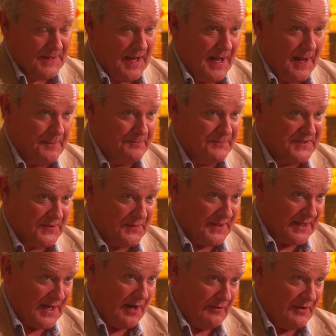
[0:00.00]
um, to
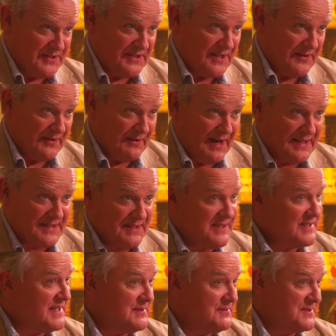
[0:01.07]
encourage the other actor
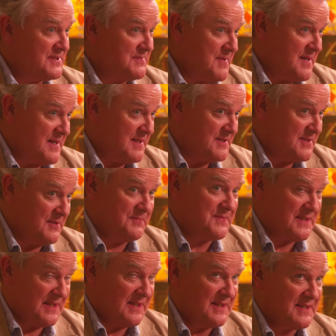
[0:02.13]
that he was speaking to,
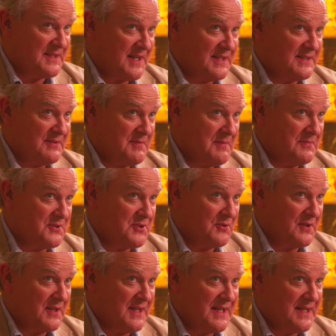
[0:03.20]
particularly in this case. I remember
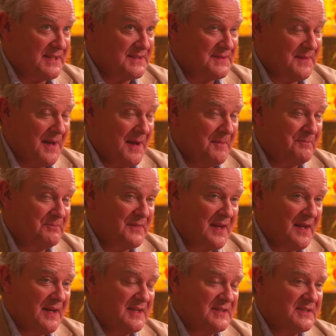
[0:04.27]
John Cleese. Um,
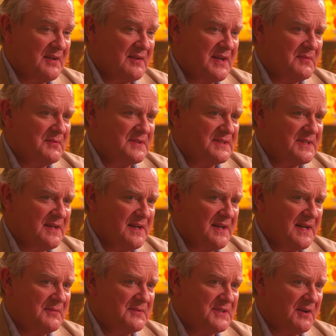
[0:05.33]
so he was uh,
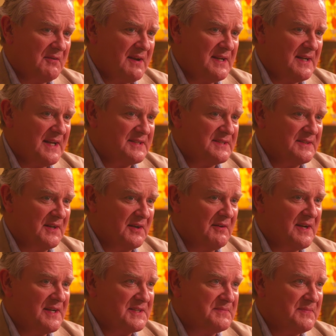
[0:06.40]
it was a great lesson, a
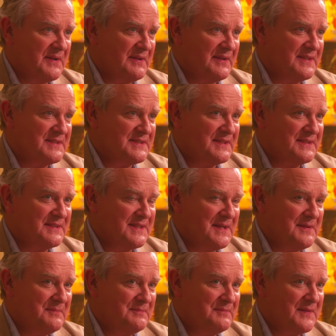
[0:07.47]
great experience, and
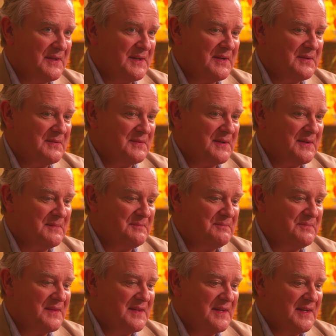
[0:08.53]
um, you know.
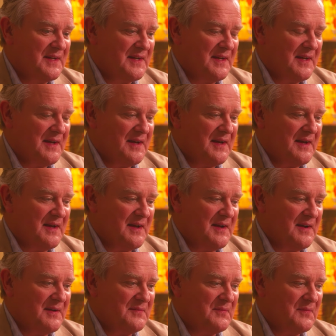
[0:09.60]
Um, uh,
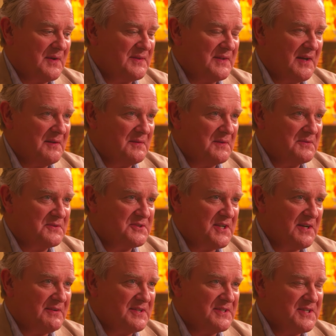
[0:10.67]
one that I will always
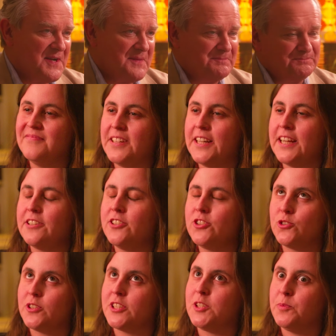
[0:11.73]
cherish, yeah. And how did
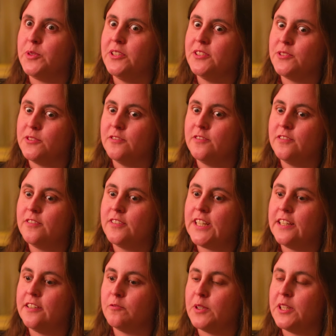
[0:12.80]
your experience with
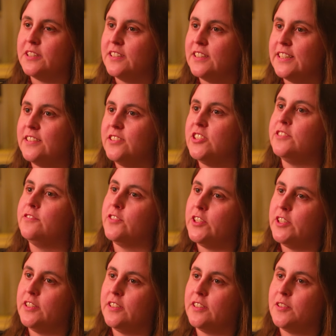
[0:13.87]
Kenneth Branagh like
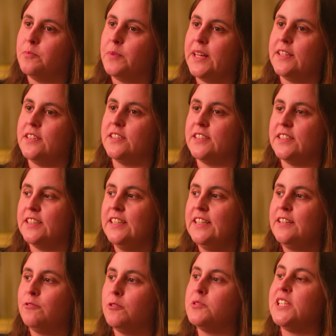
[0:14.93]
differ compared to
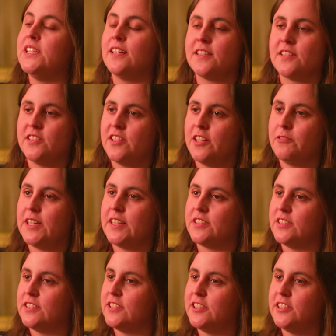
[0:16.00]
what was he like as a
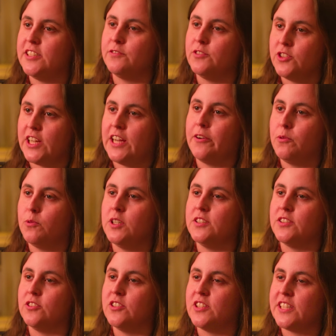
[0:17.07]
director? Did it differ to how he
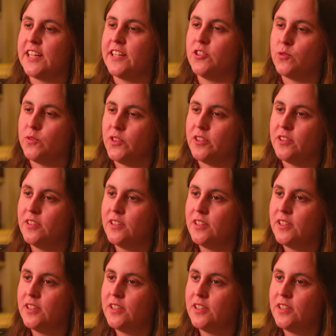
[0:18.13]
was on stage with you?